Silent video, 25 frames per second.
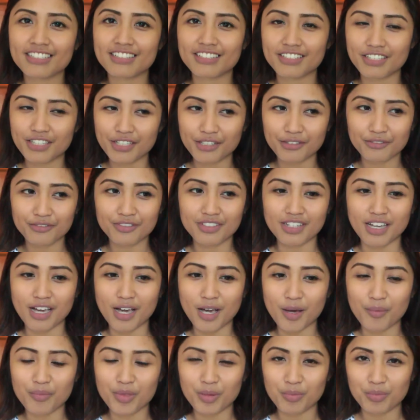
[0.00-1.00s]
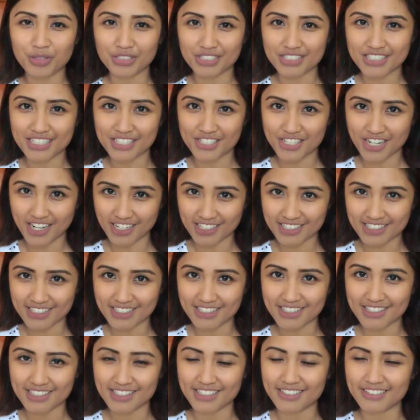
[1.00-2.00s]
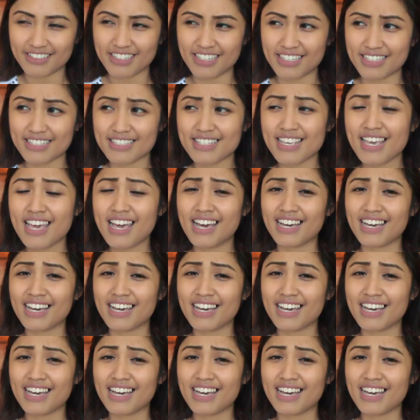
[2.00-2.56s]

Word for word: loved the Percy Jackson series.